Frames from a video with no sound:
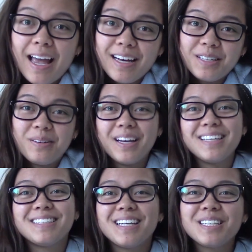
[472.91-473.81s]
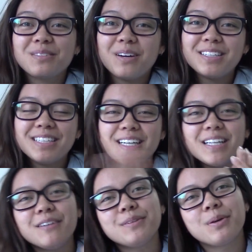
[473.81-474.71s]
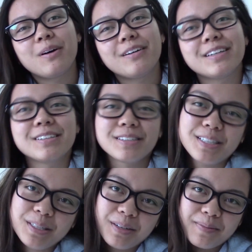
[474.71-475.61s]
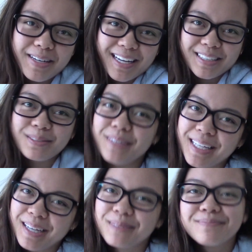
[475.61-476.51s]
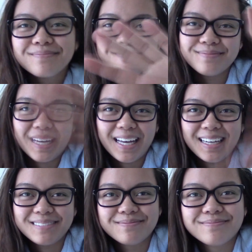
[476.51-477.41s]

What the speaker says: Anyways, thanks for watching. I love you all, and I'll see you in my next video. Bye.